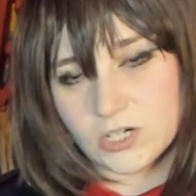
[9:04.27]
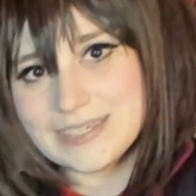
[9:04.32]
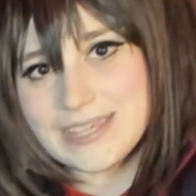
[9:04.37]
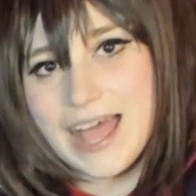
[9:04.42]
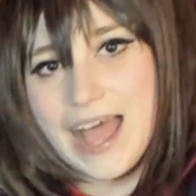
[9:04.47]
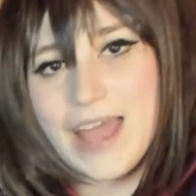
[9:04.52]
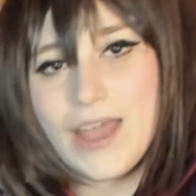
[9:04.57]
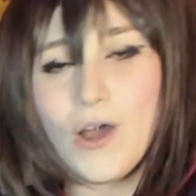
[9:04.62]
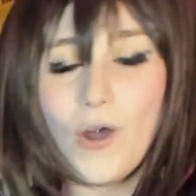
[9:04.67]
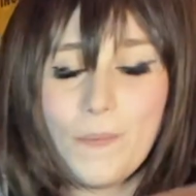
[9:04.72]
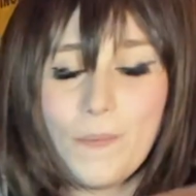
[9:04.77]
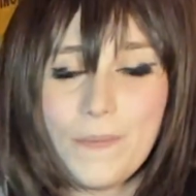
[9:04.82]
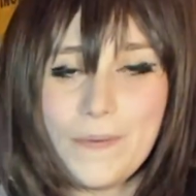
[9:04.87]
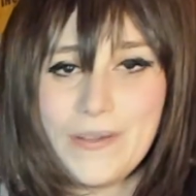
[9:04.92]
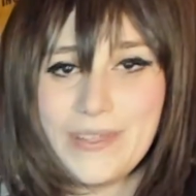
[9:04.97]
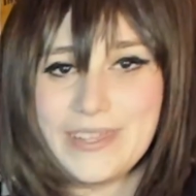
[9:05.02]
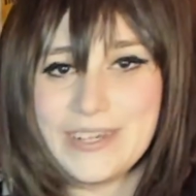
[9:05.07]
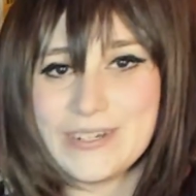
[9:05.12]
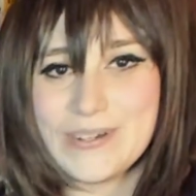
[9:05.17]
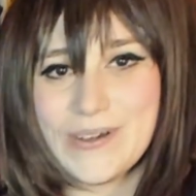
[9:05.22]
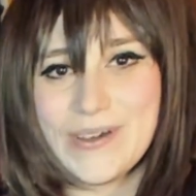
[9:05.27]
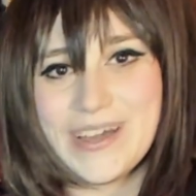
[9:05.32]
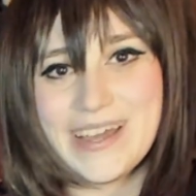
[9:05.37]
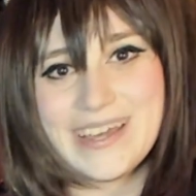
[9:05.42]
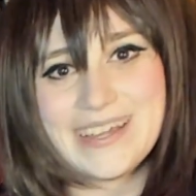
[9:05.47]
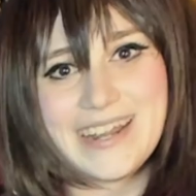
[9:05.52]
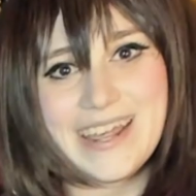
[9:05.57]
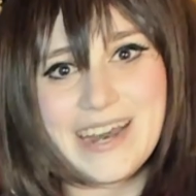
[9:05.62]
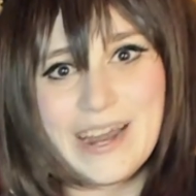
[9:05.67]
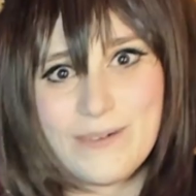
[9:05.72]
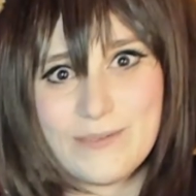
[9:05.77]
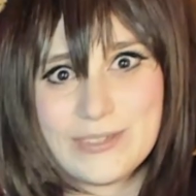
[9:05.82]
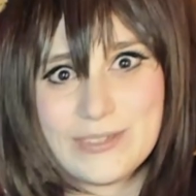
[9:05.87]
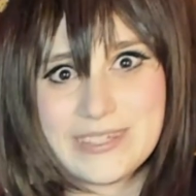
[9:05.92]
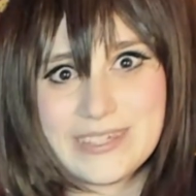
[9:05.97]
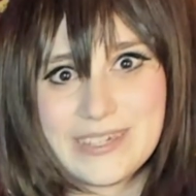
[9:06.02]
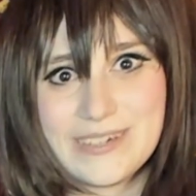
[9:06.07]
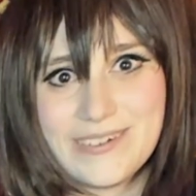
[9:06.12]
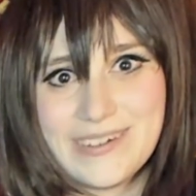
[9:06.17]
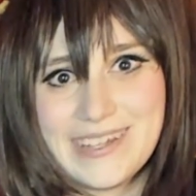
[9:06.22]
I hope you all enjoyed, and I will see you
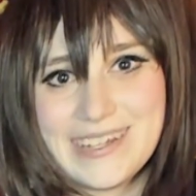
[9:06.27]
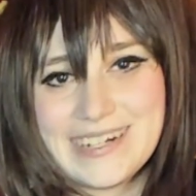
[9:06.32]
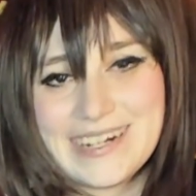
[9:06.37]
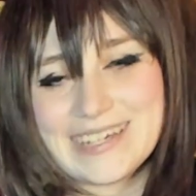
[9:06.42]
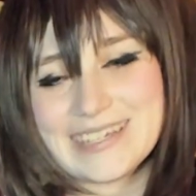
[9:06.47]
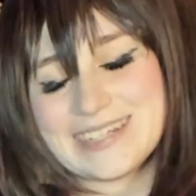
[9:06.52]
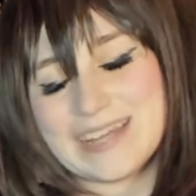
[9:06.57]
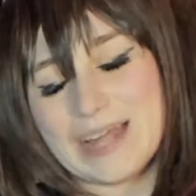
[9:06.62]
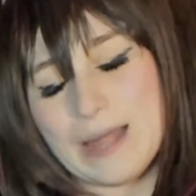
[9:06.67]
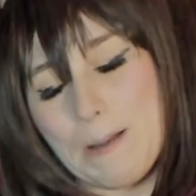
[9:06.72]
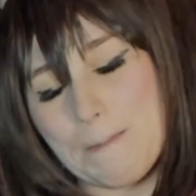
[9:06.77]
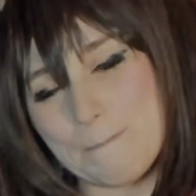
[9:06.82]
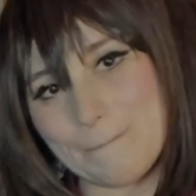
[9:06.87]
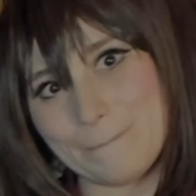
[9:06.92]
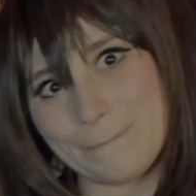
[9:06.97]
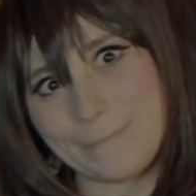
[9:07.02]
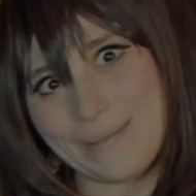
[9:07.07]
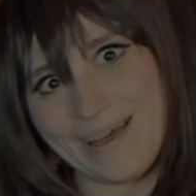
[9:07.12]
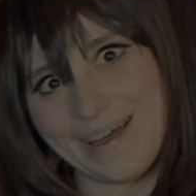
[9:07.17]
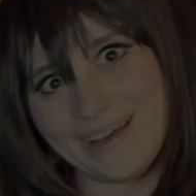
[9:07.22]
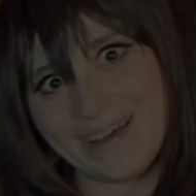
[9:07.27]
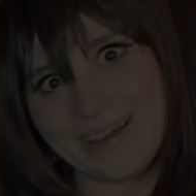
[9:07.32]
all next time. Bye!